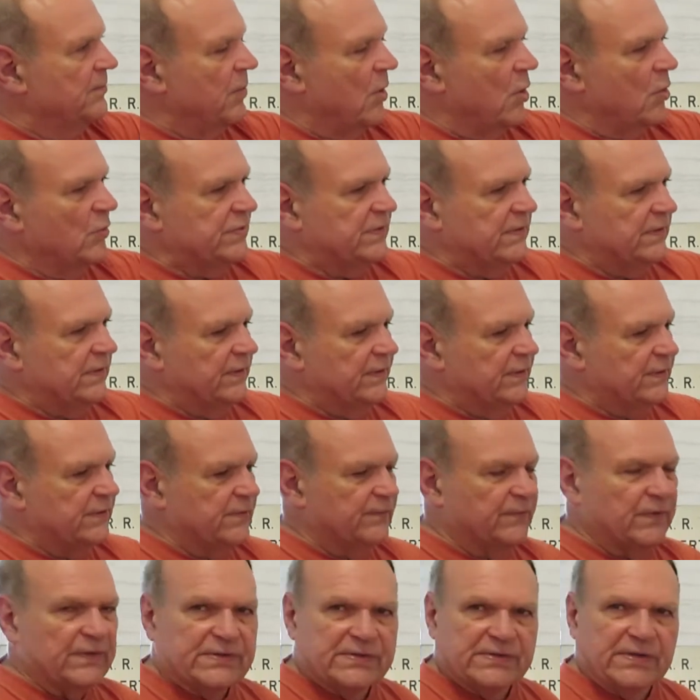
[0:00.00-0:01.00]
posters
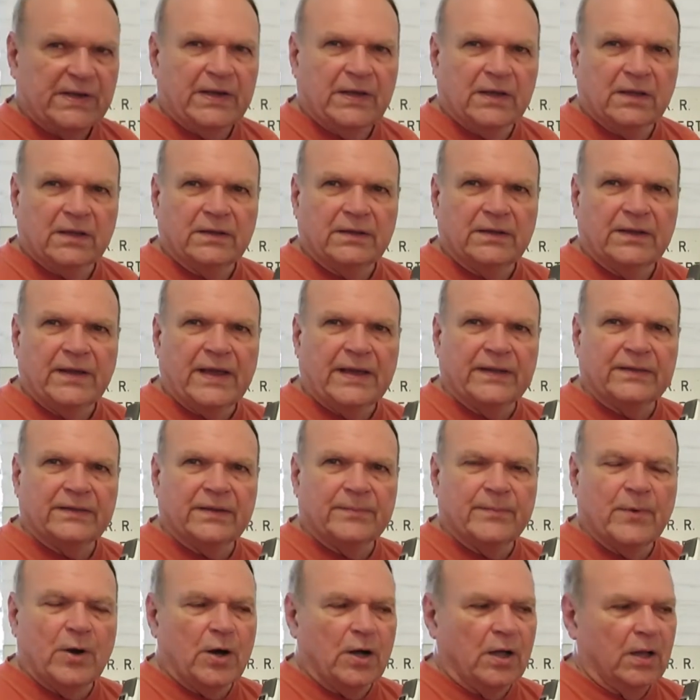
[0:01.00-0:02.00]
for sale at
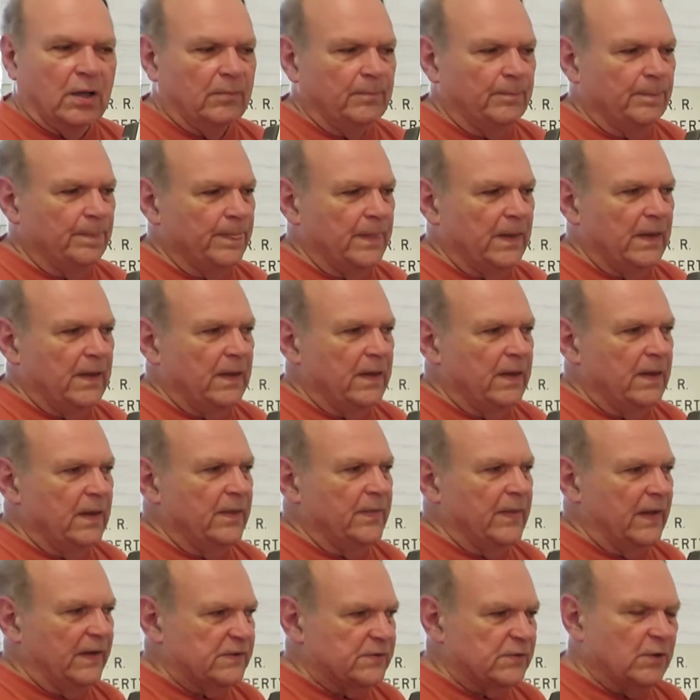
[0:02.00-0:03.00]
the mall.
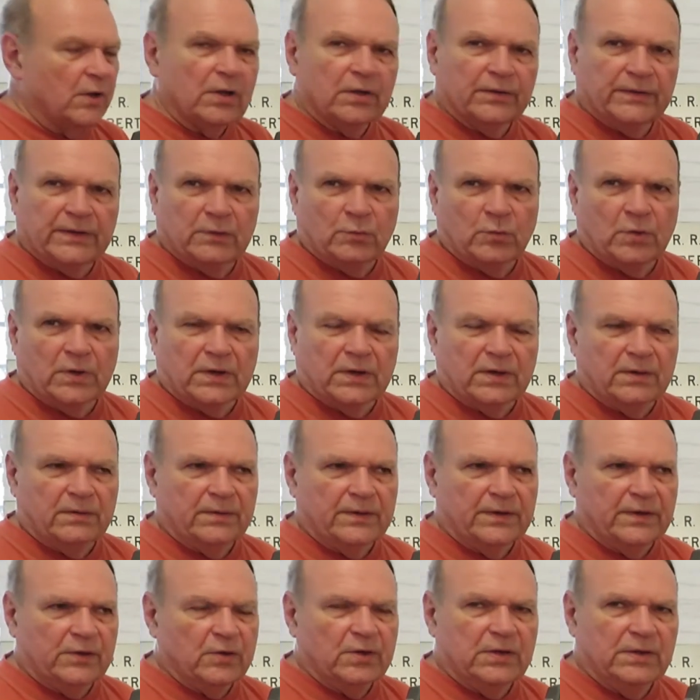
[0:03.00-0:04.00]
That's all there were.
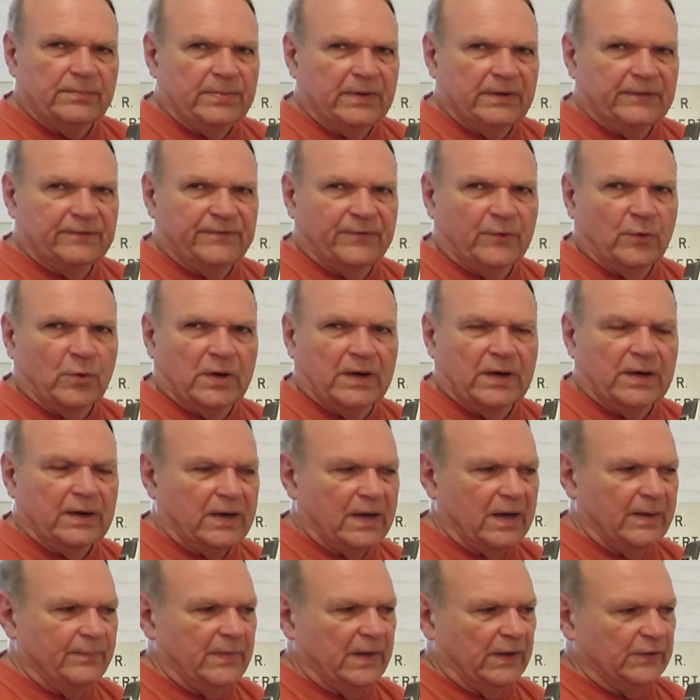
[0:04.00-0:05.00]
It could have been four,
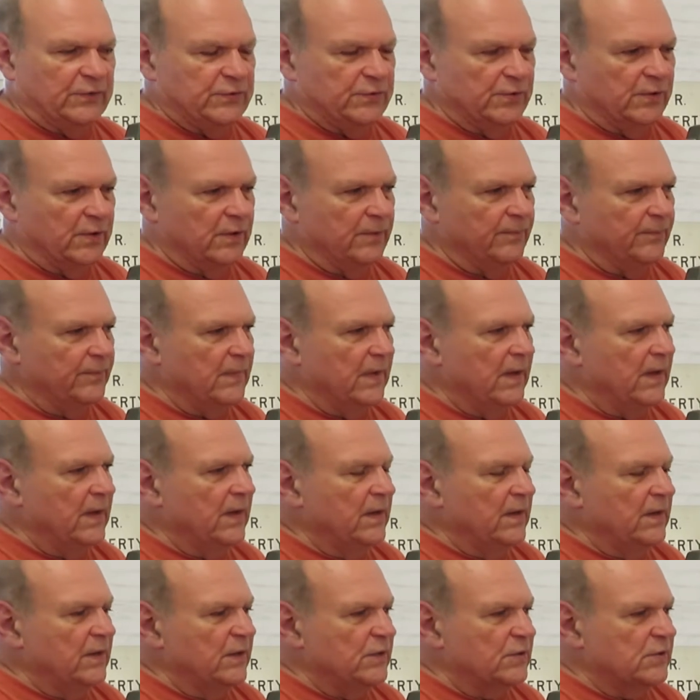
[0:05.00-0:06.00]
I'm not sure.
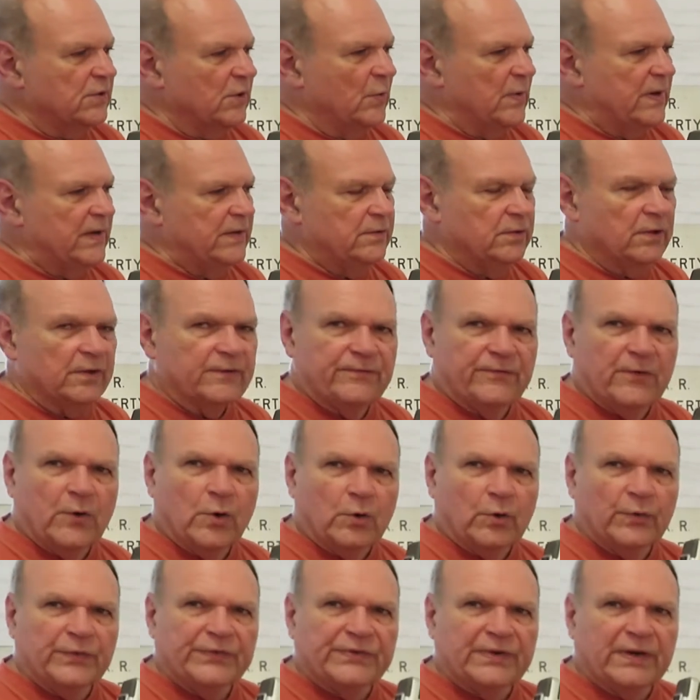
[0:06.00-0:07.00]
So he took
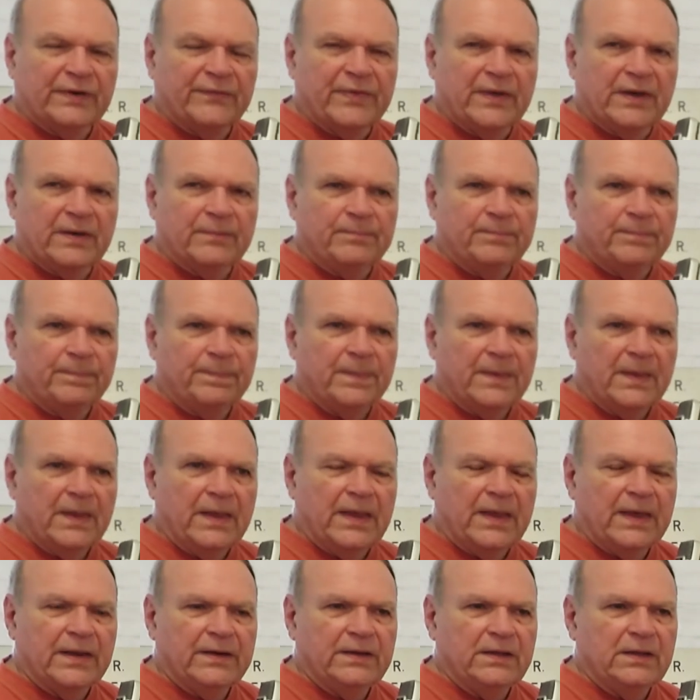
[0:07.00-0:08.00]
photos of them,
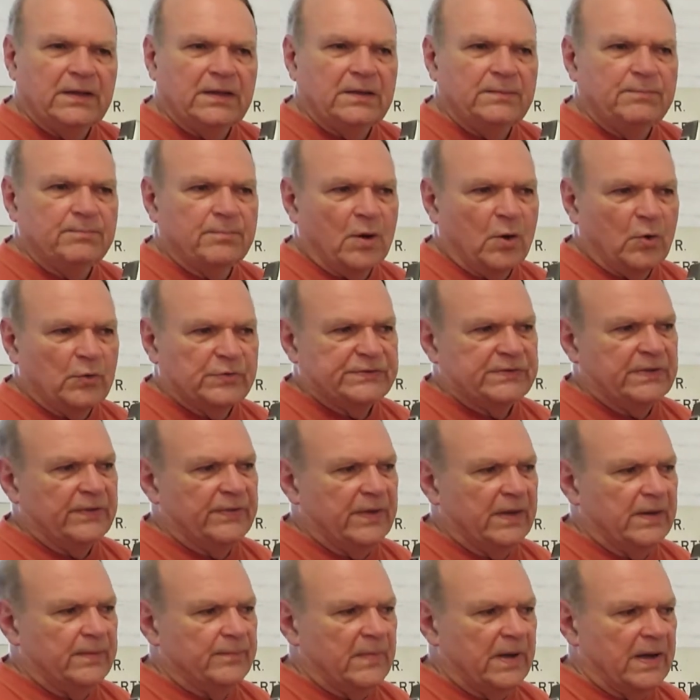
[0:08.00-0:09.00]
and he
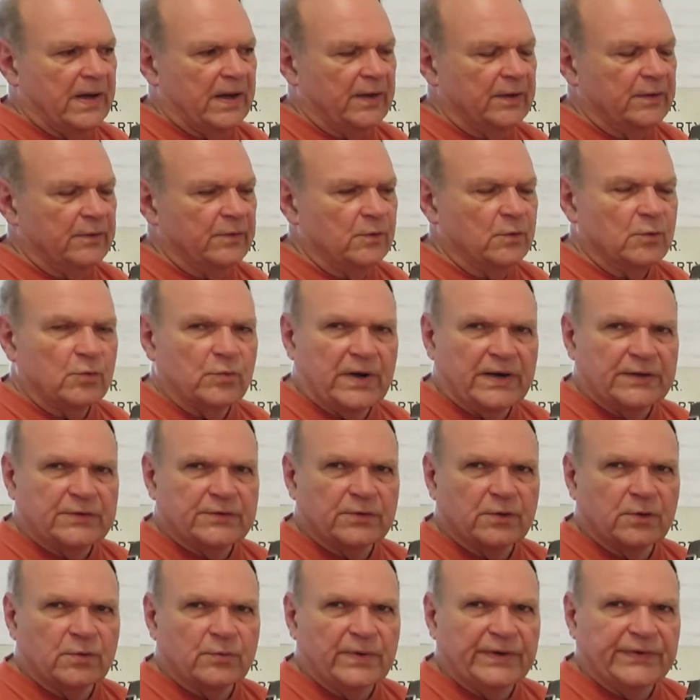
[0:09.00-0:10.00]
posted them on
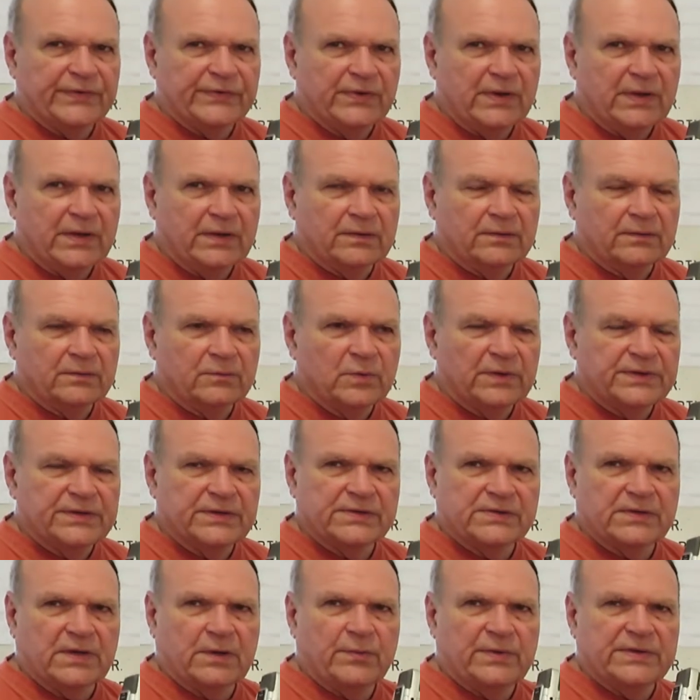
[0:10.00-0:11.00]
Retro Racine, which
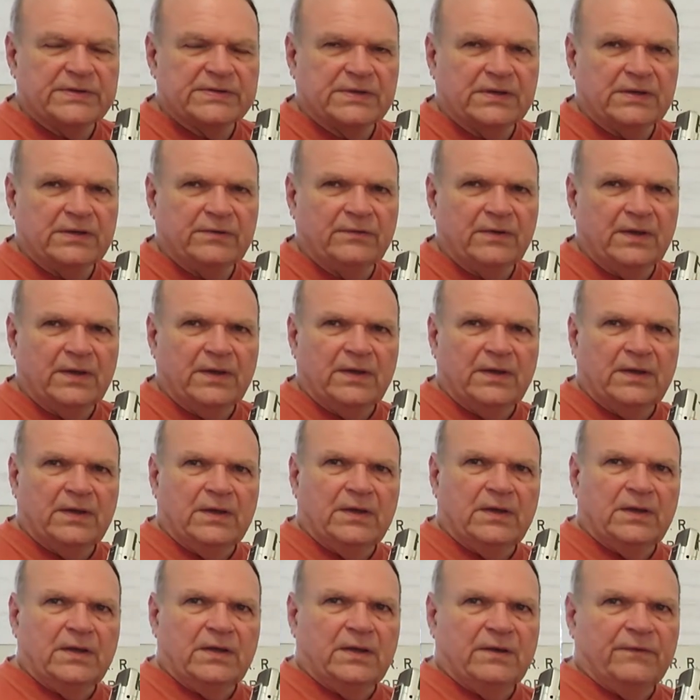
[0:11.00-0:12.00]
is a Racine
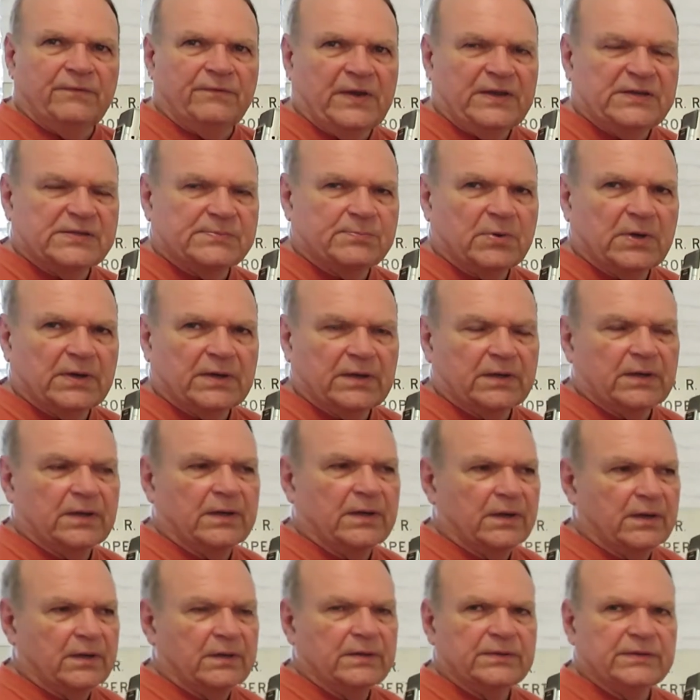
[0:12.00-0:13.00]

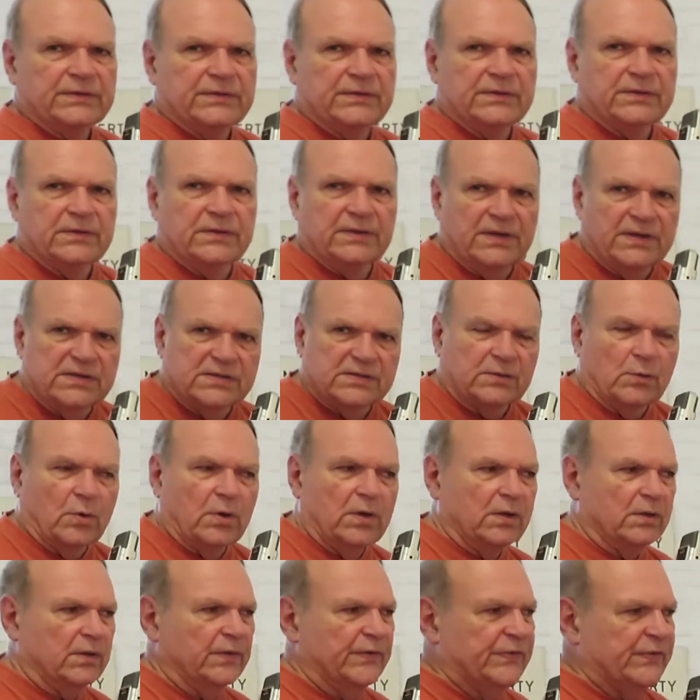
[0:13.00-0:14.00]
Facebook
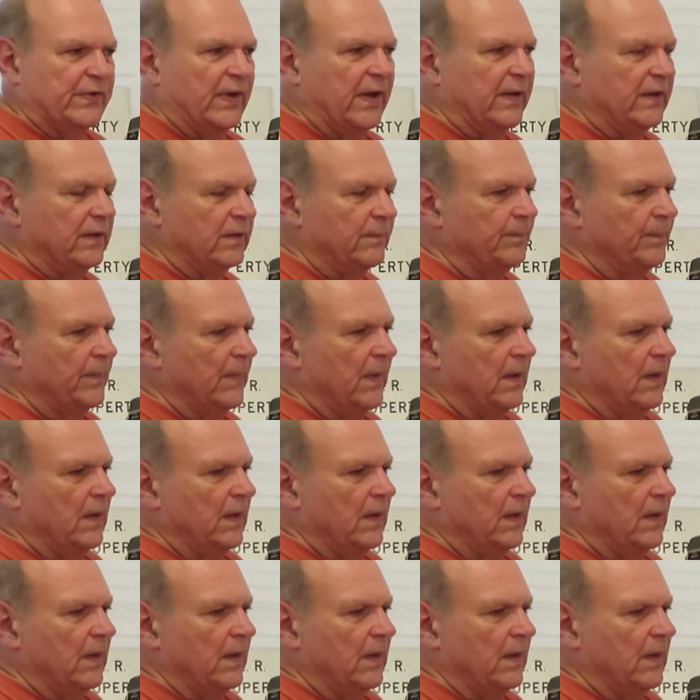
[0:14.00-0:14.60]
historical site.